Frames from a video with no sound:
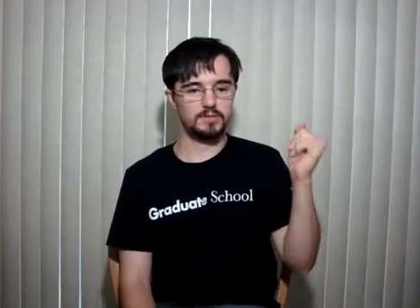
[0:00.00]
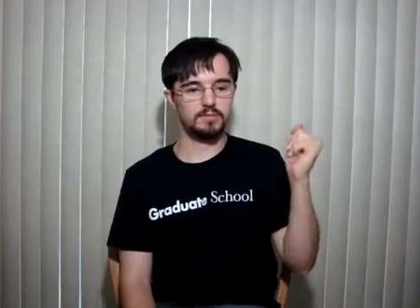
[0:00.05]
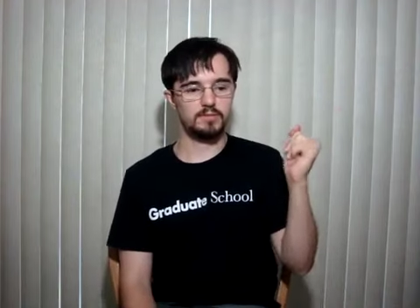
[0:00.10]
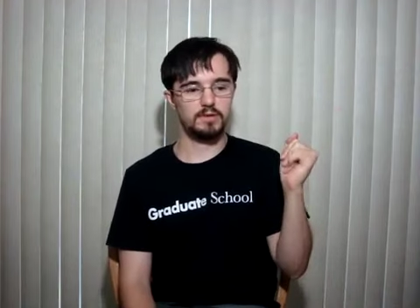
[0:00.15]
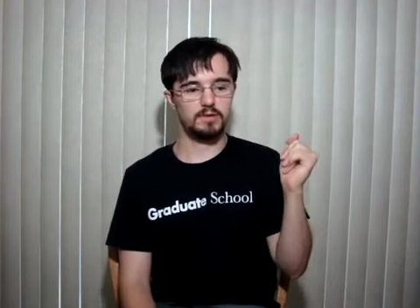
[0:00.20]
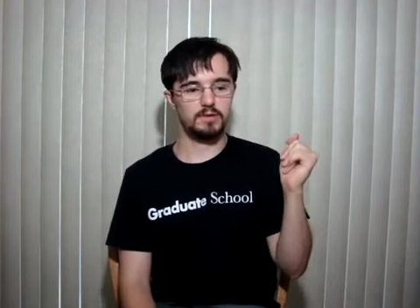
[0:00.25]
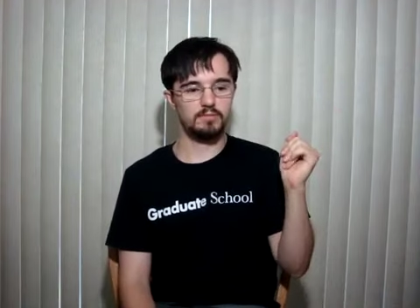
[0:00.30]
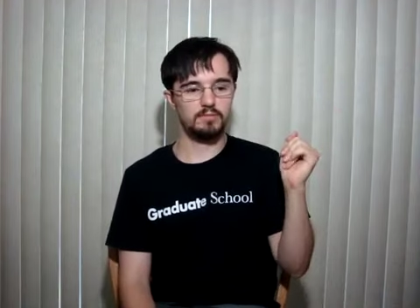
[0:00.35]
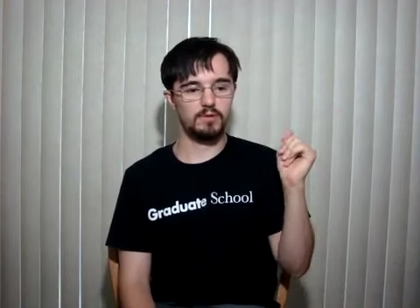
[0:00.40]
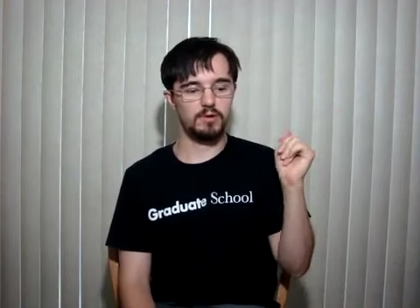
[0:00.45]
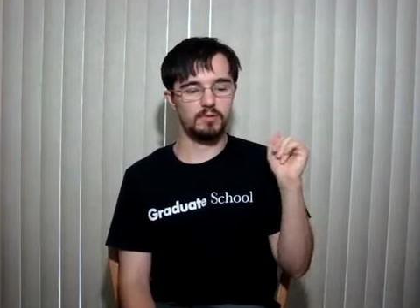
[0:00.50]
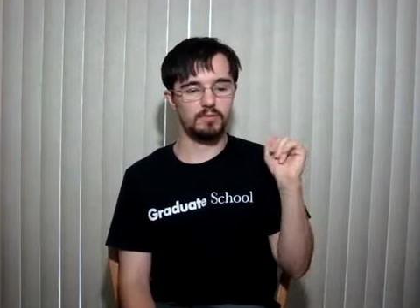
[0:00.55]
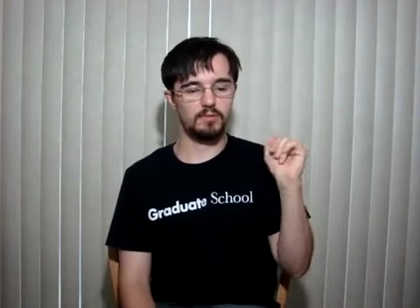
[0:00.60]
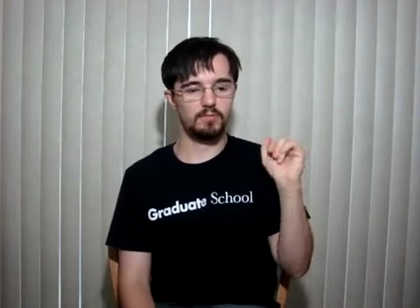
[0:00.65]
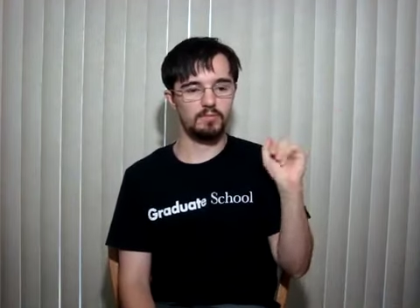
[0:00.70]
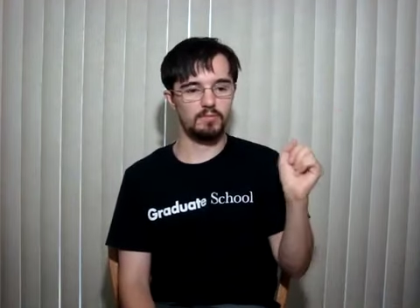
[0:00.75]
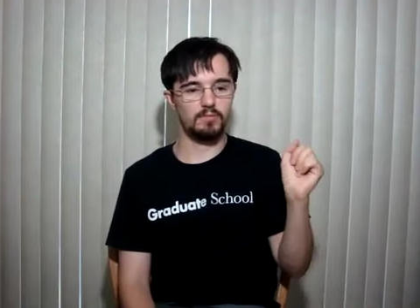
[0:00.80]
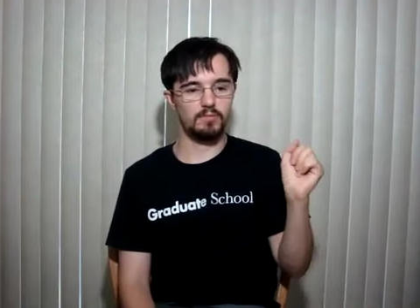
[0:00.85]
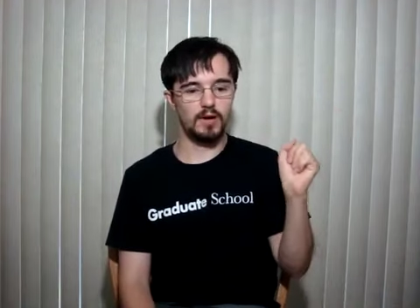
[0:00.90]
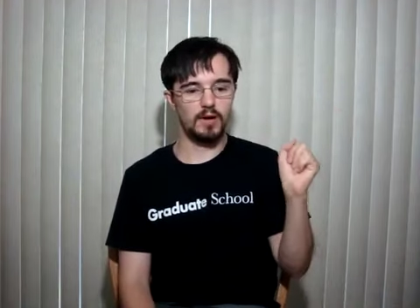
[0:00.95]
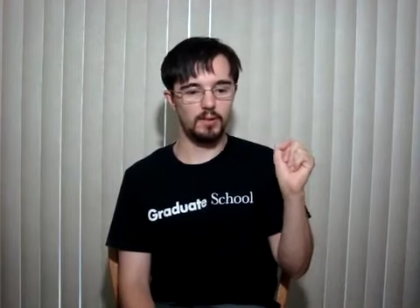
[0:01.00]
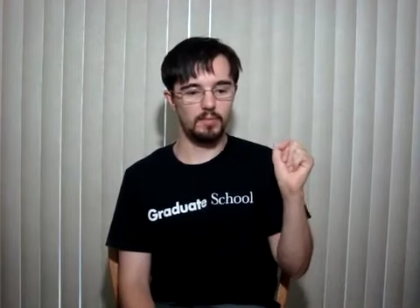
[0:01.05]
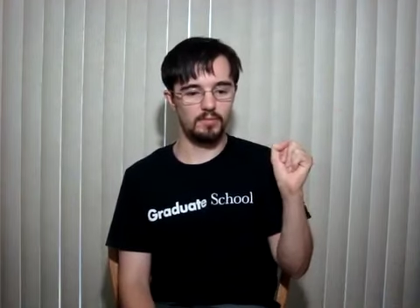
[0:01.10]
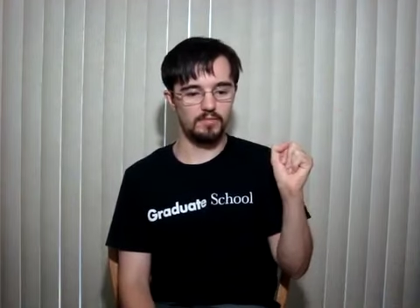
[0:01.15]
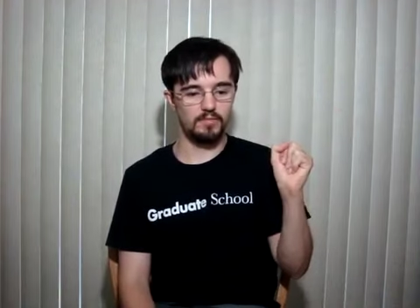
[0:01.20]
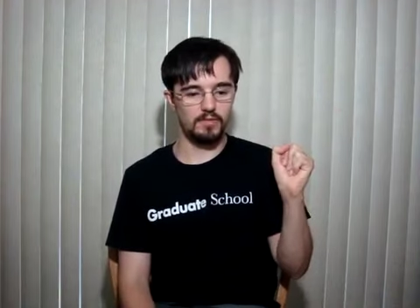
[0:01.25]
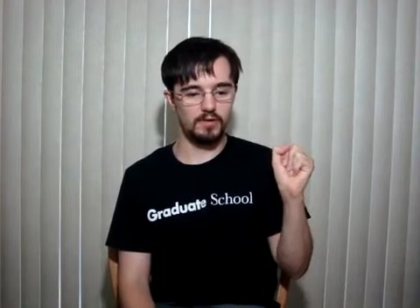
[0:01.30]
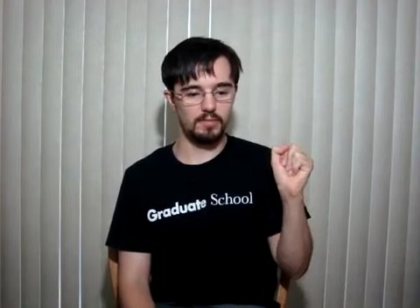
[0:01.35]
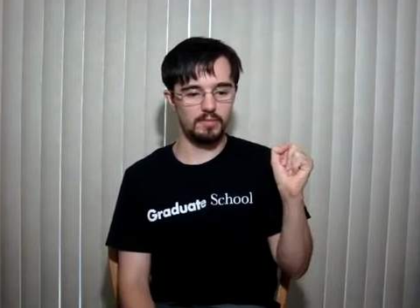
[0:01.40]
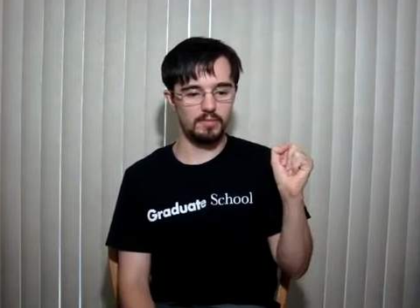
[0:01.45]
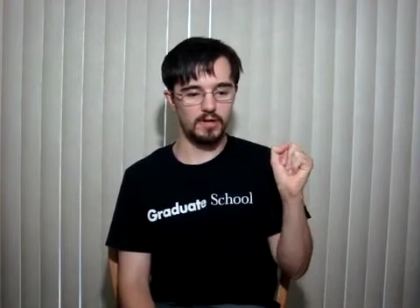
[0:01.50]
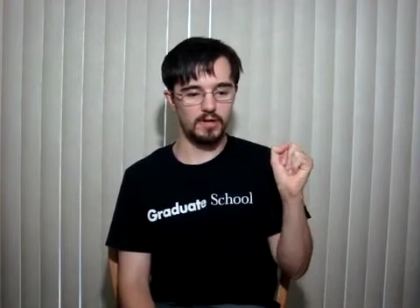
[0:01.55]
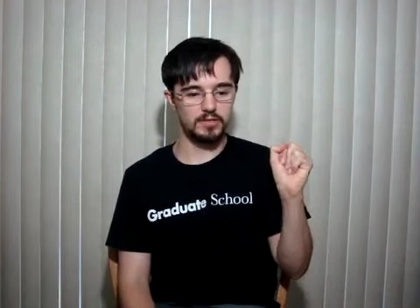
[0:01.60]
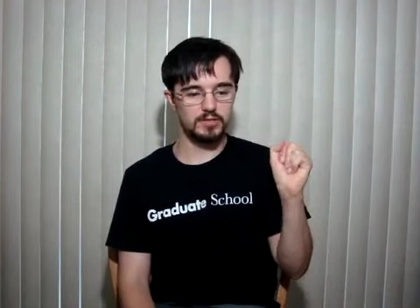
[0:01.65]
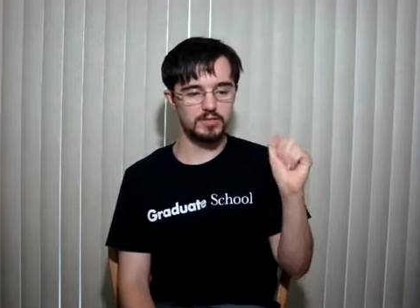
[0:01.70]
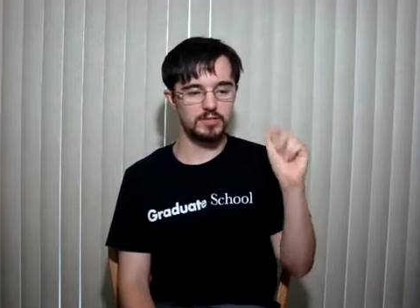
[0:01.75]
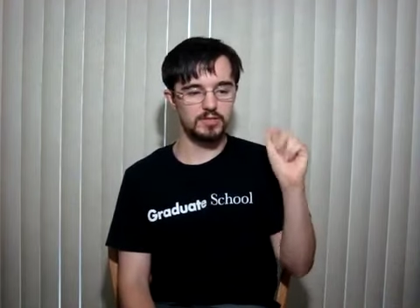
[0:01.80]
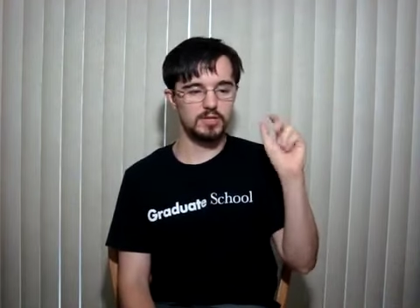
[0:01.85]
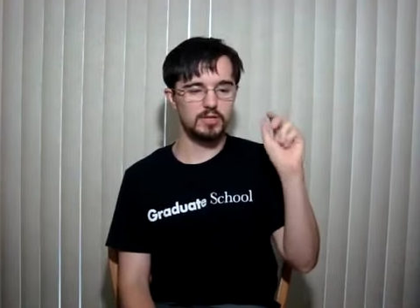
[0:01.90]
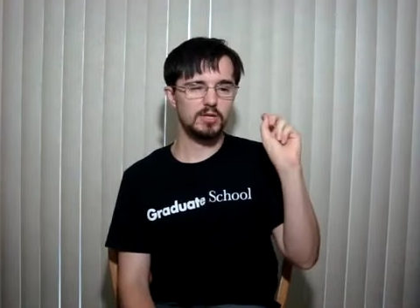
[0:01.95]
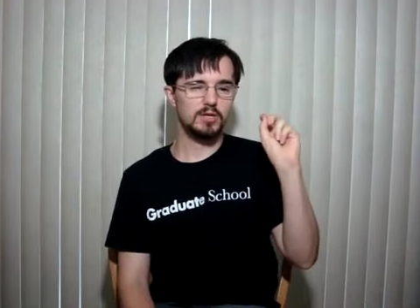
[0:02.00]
really wouldn't help very much.